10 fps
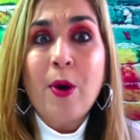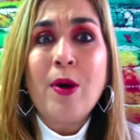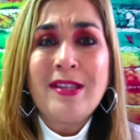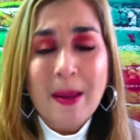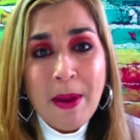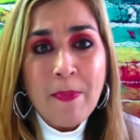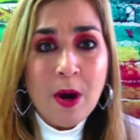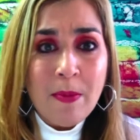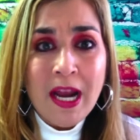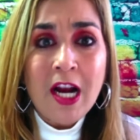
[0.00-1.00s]

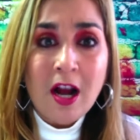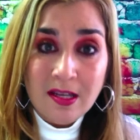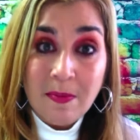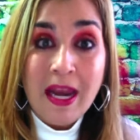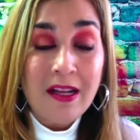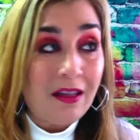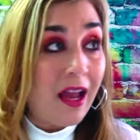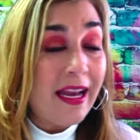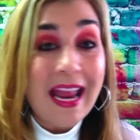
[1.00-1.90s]
semi-permanent cosmetic line,